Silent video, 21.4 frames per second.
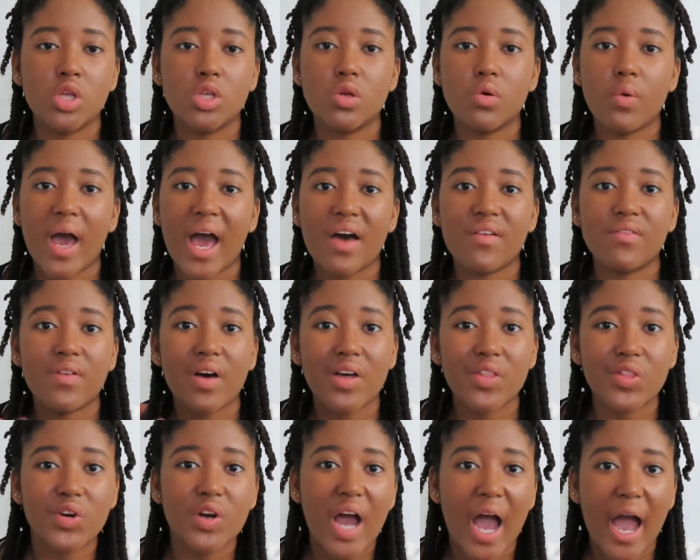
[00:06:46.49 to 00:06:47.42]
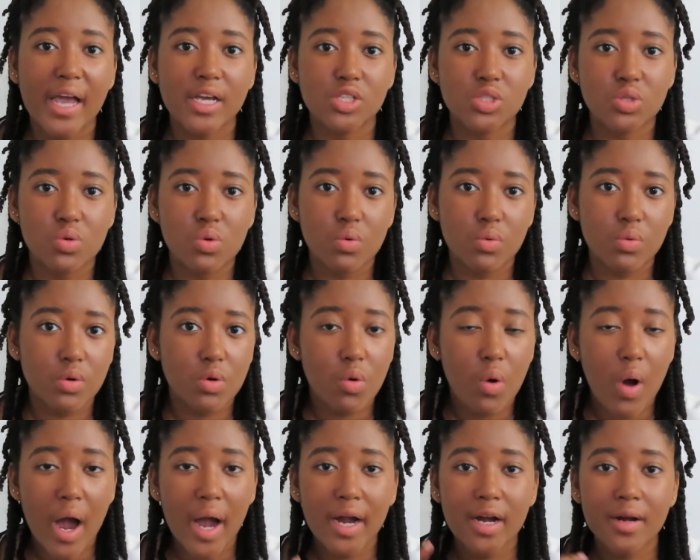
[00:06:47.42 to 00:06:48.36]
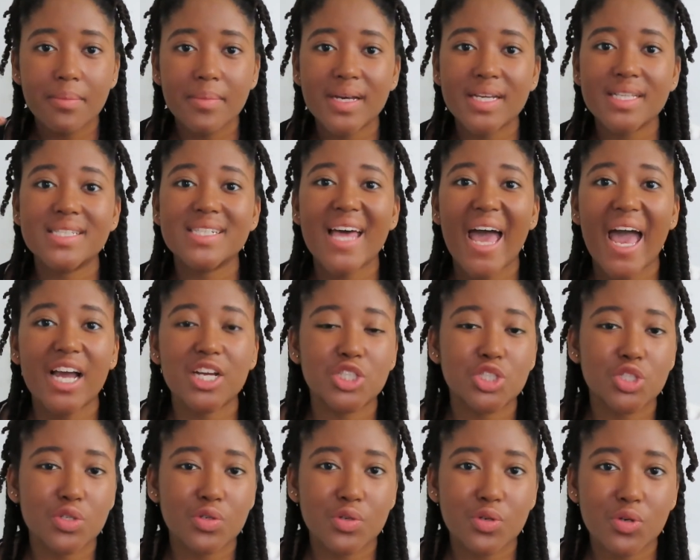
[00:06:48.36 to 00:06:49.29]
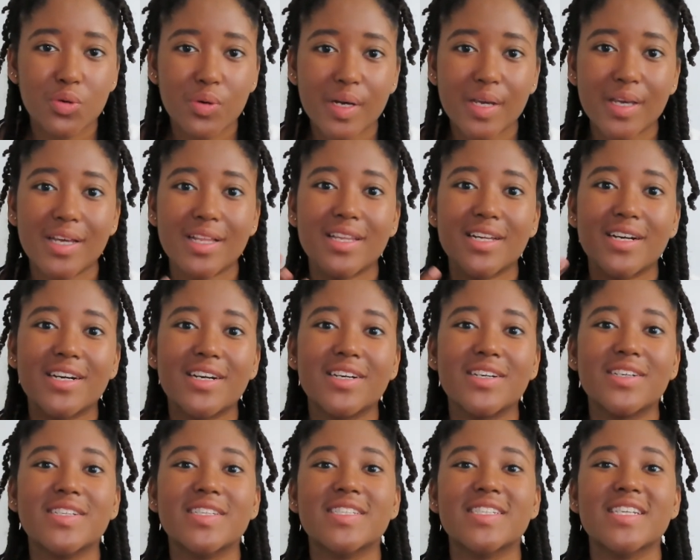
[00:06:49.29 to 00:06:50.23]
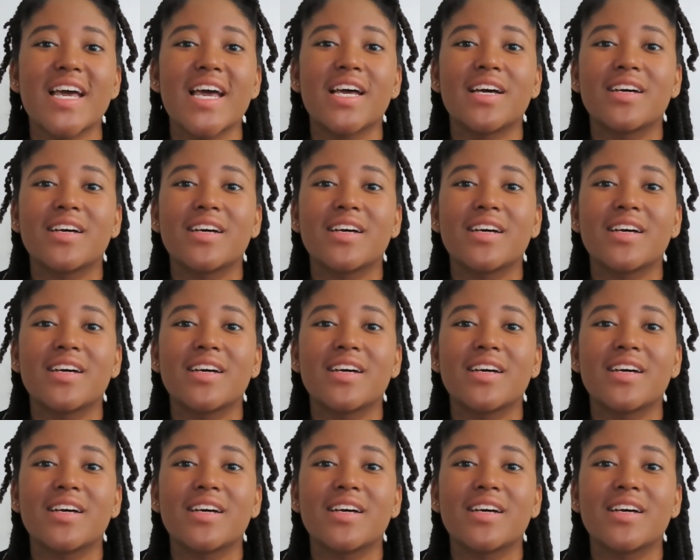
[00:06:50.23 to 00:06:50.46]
you have other high school requirements, extracurriculars,